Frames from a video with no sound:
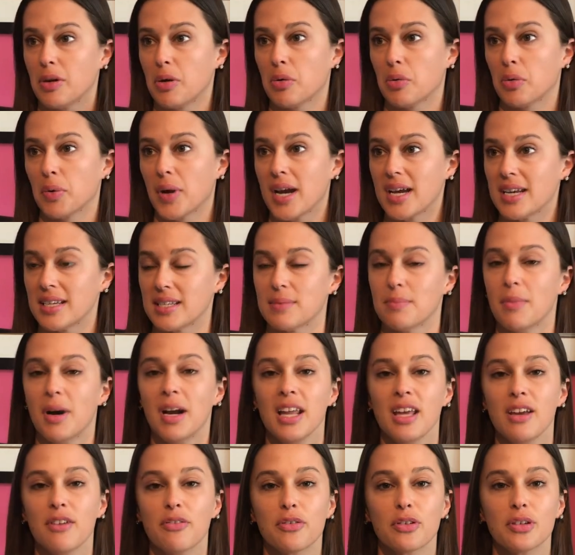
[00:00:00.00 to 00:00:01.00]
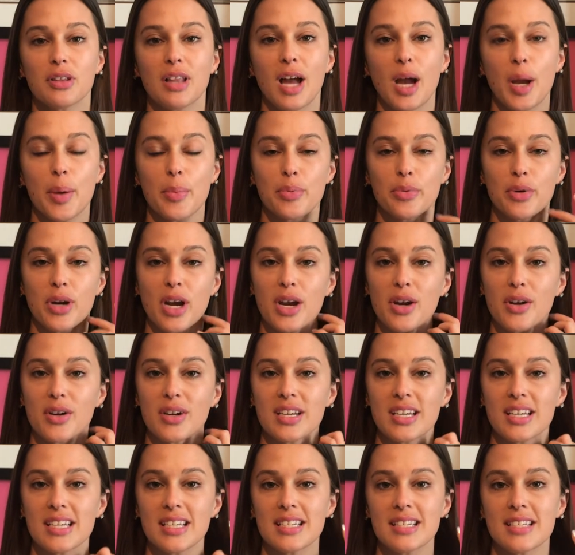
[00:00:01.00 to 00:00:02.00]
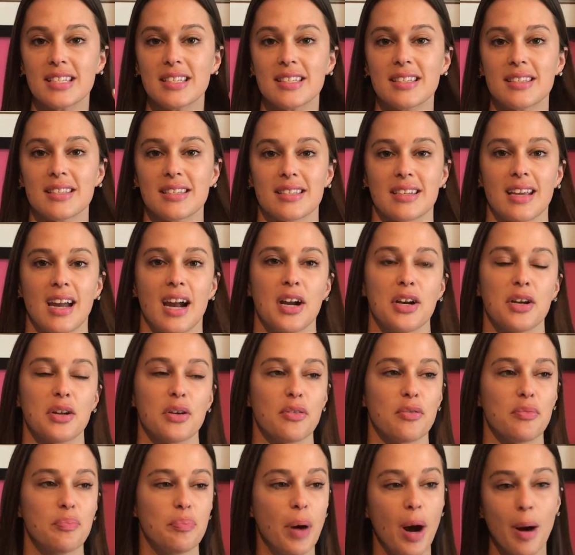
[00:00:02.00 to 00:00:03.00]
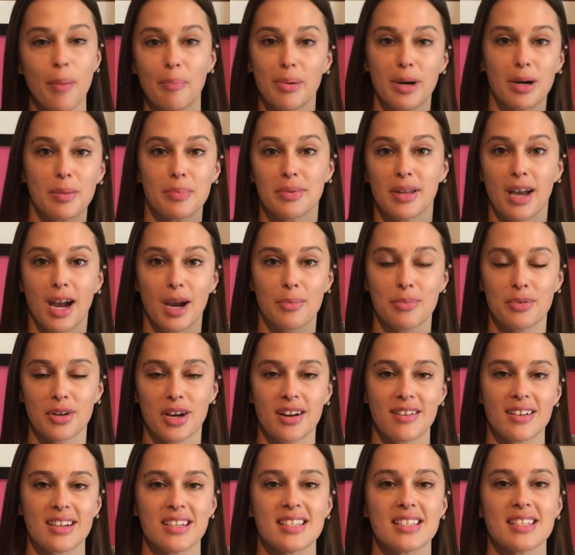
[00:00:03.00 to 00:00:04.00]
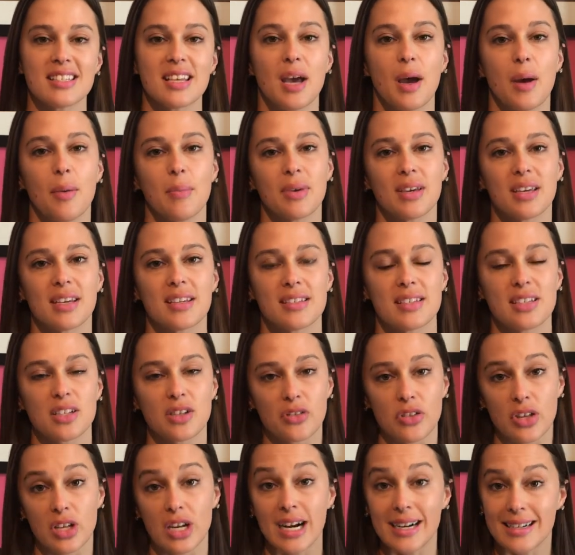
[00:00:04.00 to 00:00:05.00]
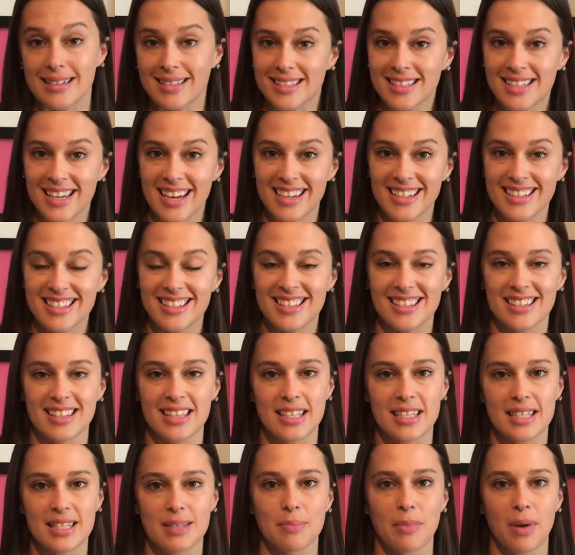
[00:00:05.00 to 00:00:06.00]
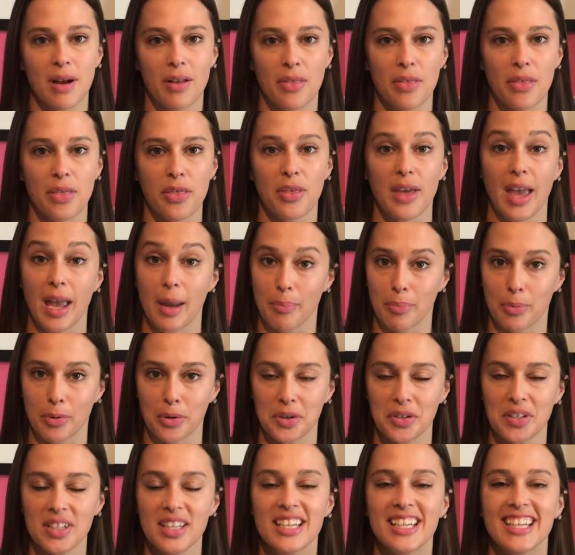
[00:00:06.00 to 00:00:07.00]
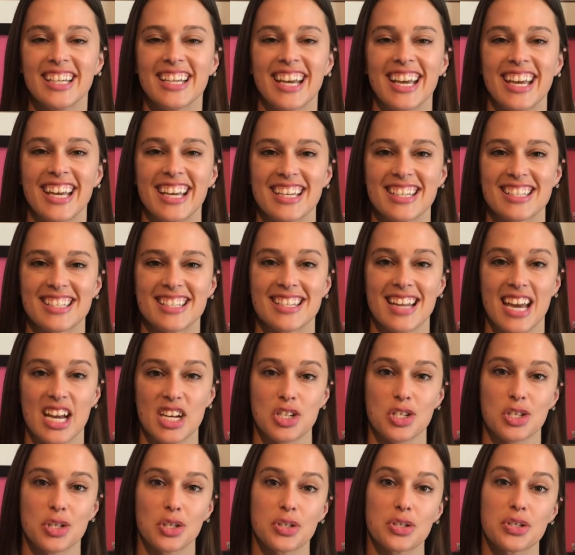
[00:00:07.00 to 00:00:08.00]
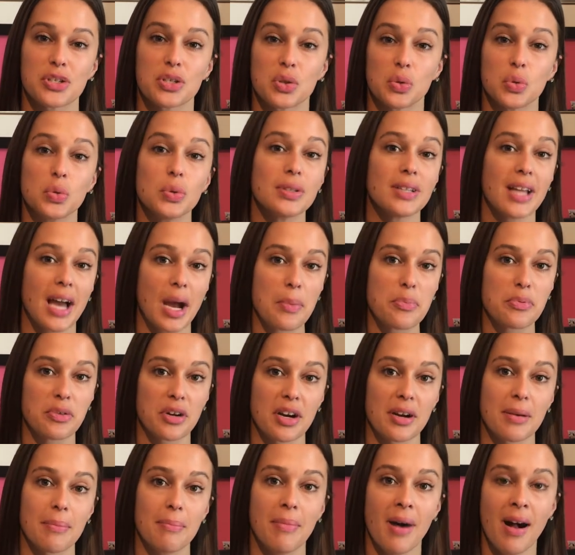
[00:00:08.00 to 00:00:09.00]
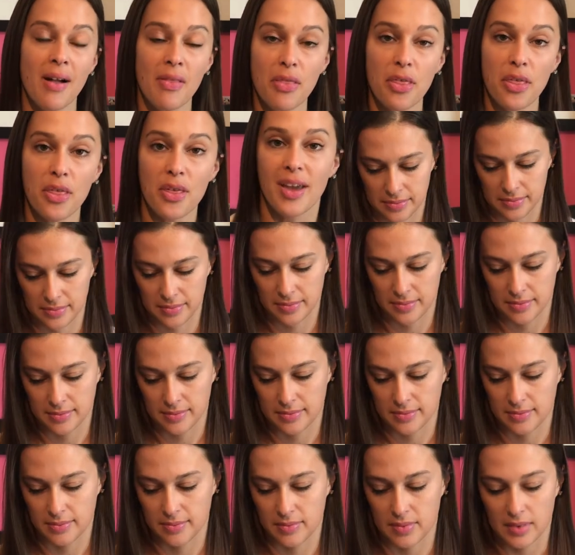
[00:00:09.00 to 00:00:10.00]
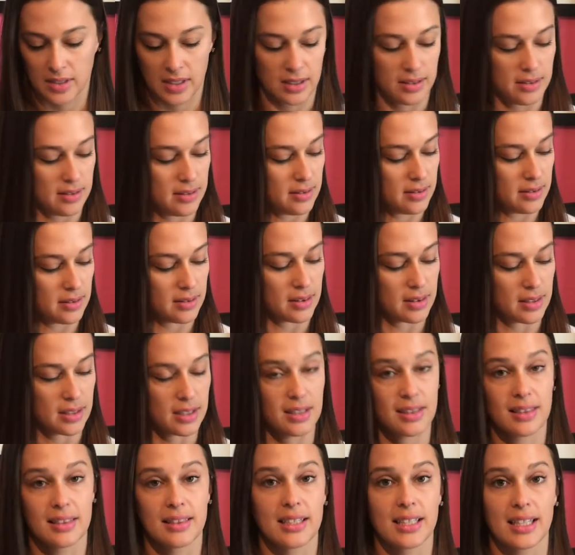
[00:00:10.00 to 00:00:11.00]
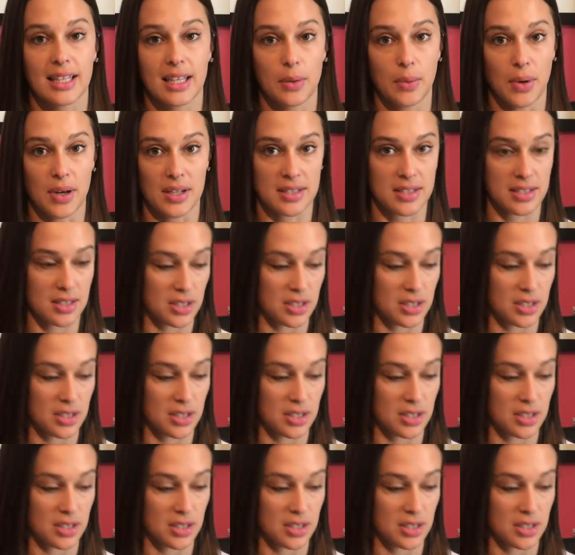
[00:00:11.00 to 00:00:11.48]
raise money for libraries, kind of pump up libraries, because here in the United States, this month, April, is National School Library Month. Lily wants